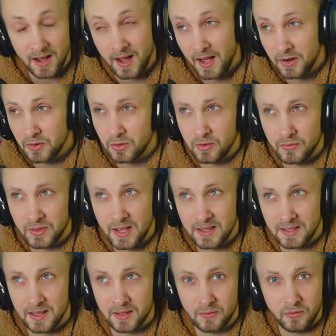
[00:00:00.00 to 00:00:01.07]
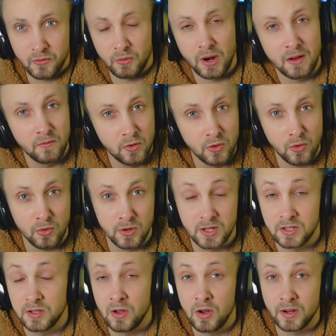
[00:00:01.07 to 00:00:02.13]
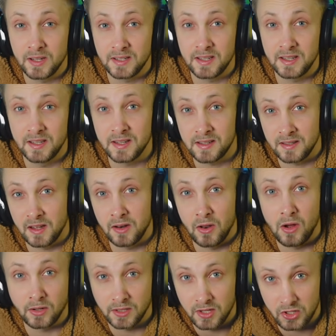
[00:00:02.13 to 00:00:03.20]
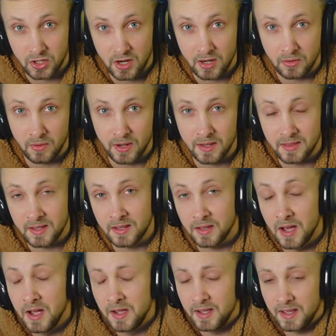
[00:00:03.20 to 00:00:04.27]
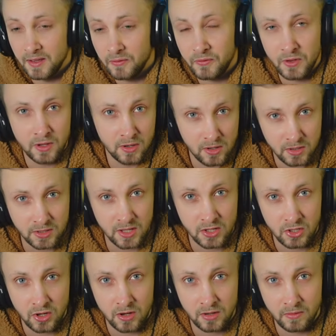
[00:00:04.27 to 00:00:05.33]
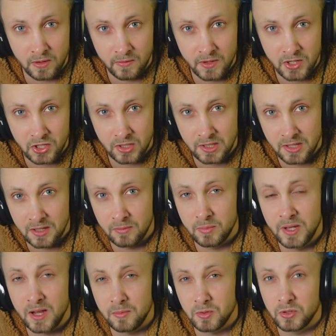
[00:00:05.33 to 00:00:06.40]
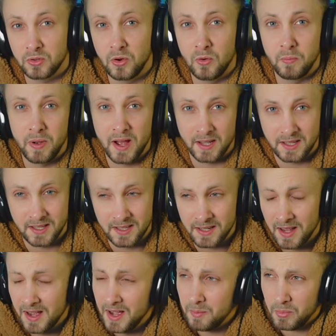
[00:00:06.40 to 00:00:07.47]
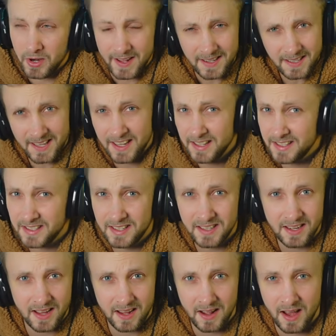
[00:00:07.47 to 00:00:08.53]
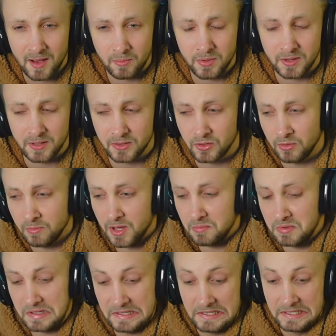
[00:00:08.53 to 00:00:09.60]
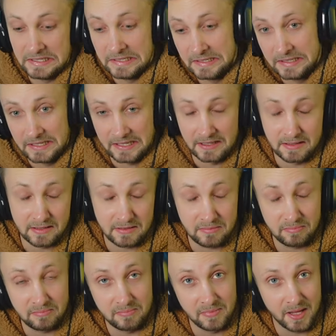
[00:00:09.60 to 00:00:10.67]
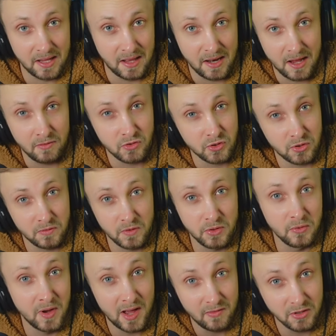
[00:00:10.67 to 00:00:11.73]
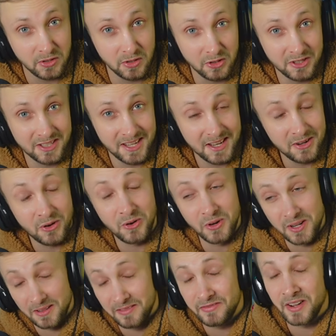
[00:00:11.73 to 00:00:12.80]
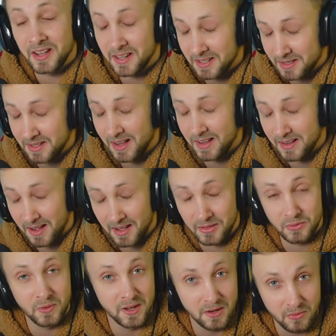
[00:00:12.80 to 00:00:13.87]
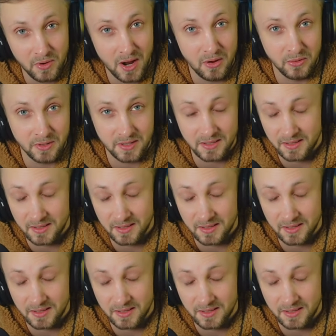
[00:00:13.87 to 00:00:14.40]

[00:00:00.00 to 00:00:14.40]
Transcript: I don't know if that's like forever or as long as he doesn't unlock that chakra. I think if he unlocks that chakra eventually, he'll be able to go back in, but I can't see that happening. So maybe it's an avatar with no avatar state, or he'll find it uh, other way around.